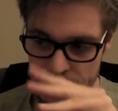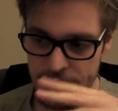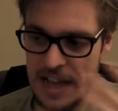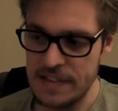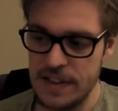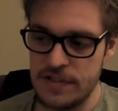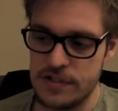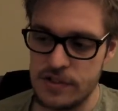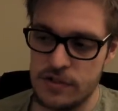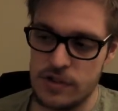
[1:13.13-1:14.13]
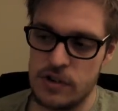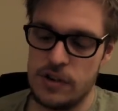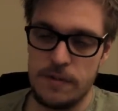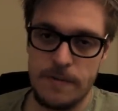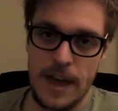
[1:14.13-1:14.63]
that's his
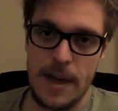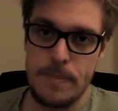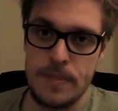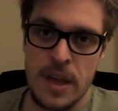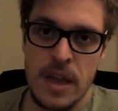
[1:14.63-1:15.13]
sort of um,